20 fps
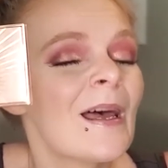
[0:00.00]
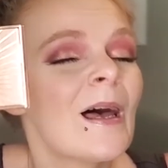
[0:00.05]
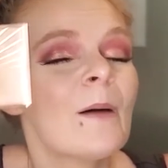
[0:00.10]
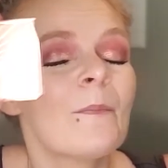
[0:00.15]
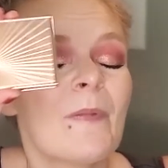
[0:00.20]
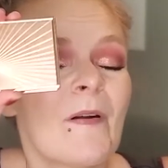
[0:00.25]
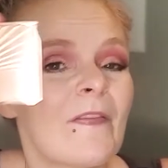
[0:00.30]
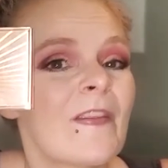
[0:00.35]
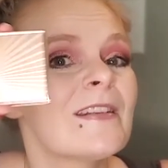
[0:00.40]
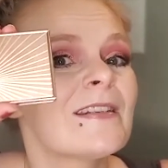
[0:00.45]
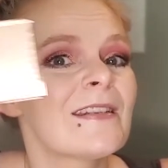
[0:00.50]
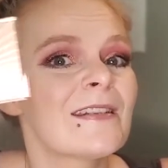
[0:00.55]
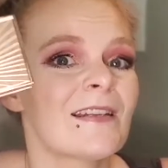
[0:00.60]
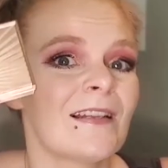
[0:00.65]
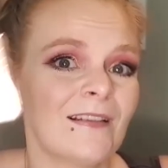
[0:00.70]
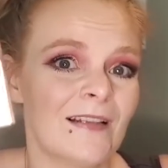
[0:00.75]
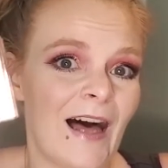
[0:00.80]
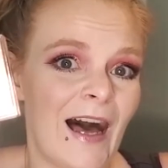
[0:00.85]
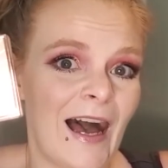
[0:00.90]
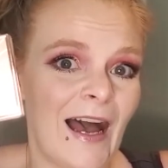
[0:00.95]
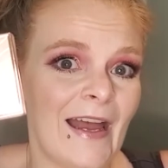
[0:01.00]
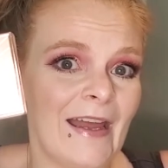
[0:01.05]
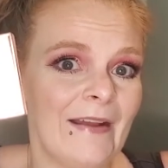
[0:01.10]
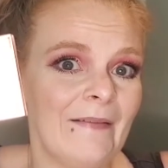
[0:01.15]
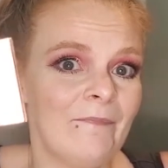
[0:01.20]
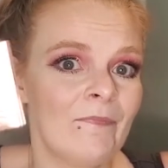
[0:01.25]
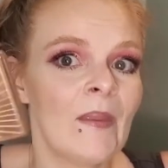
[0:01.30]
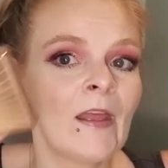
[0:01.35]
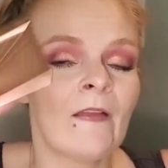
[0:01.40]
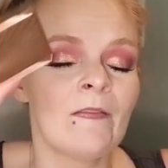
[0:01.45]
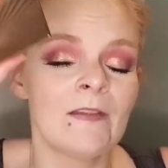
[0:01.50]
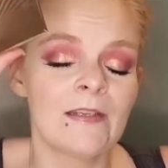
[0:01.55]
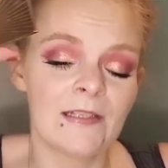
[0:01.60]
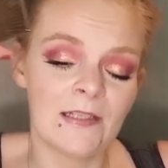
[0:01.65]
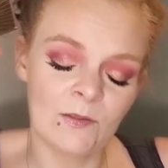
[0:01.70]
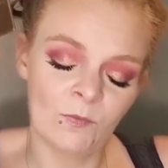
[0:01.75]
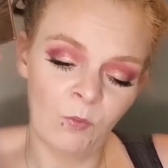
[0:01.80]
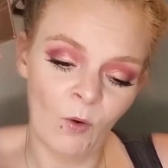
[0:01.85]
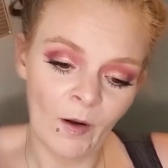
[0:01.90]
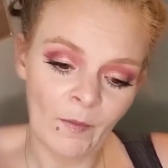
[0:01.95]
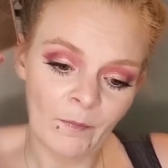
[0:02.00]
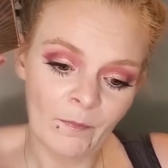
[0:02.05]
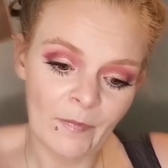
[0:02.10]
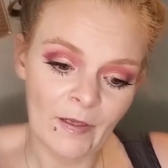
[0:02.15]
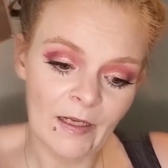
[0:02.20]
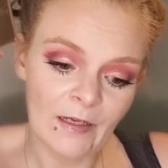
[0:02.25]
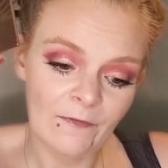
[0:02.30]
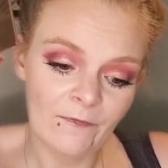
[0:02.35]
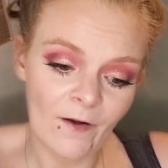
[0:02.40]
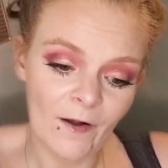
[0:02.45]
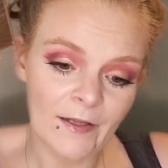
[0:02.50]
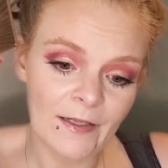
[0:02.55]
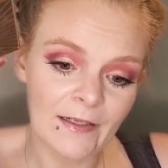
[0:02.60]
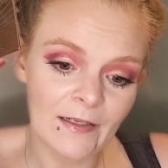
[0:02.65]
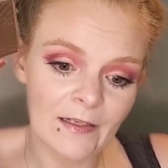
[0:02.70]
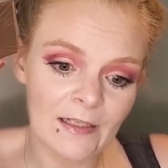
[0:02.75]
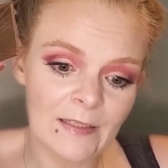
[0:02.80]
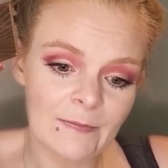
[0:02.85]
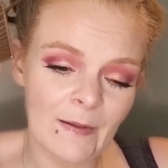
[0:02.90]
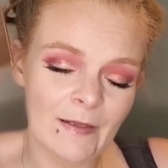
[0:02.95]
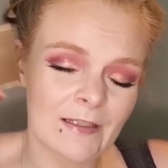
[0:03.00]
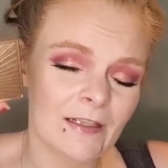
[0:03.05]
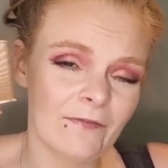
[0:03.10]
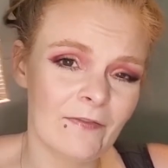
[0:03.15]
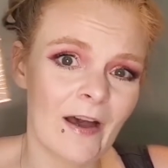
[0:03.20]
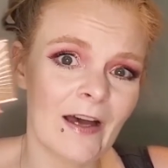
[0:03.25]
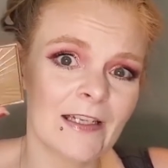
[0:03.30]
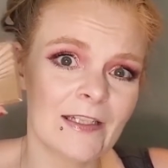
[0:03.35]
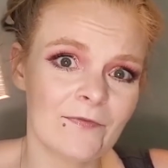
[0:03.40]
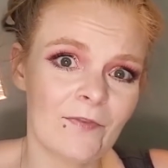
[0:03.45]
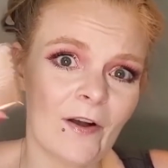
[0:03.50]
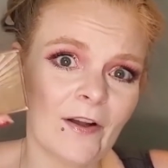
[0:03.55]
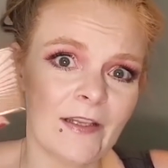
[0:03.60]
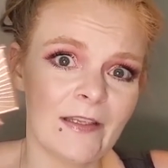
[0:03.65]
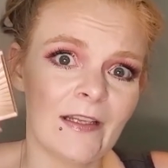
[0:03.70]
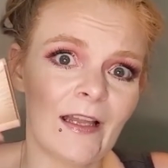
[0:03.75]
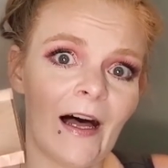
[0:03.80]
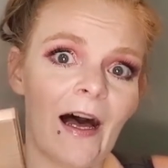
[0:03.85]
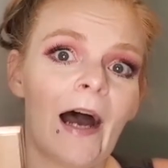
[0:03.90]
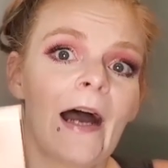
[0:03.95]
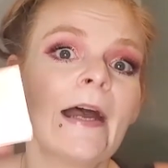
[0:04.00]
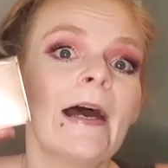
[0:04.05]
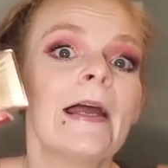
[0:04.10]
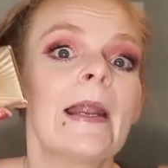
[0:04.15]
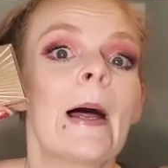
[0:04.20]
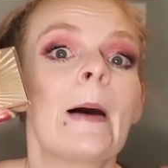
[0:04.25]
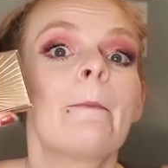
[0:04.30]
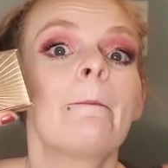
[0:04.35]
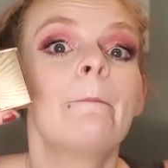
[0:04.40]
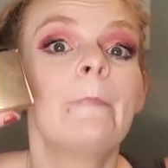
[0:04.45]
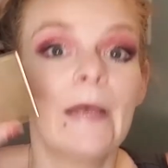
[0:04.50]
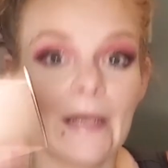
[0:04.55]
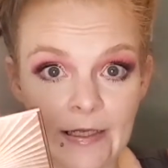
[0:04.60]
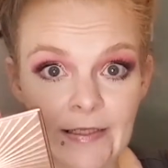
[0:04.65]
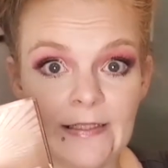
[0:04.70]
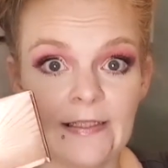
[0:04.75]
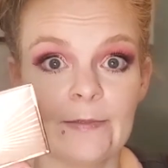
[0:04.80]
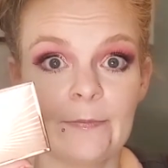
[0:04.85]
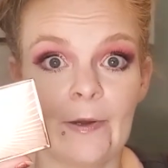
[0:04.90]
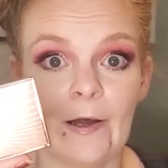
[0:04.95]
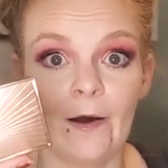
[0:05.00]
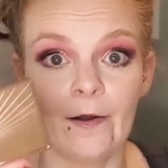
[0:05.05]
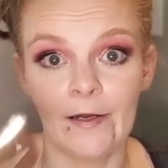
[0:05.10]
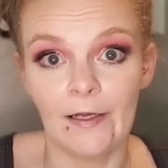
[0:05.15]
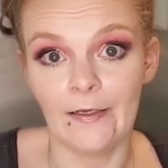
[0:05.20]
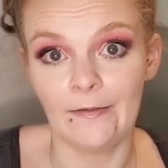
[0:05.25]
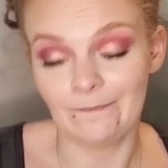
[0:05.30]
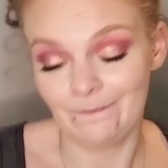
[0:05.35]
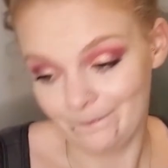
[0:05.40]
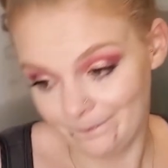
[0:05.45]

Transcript: but this is a lie. This is one big fucking expensive ass fucking lie, and I'm pissed about it.